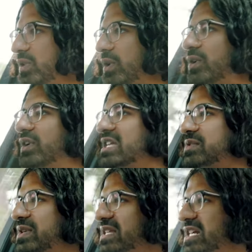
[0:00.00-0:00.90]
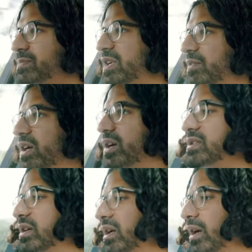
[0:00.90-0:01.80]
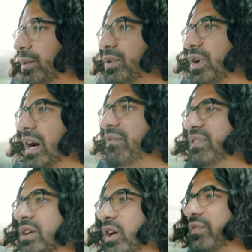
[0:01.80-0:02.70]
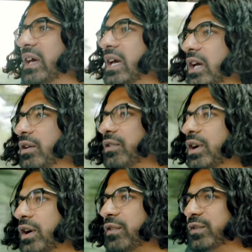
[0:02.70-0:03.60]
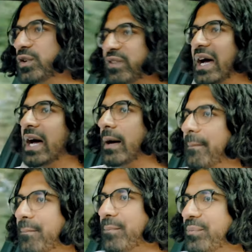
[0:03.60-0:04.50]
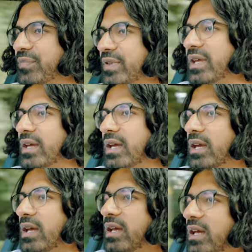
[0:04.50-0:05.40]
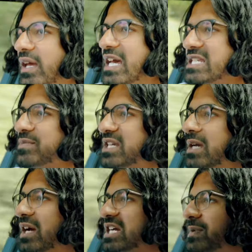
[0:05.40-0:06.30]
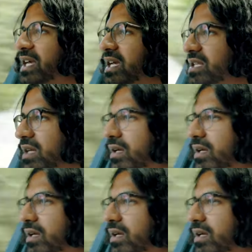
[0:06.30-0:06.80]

We've got a nice twist section bit of road. We've got everything off here, full fat, SMG at max speed,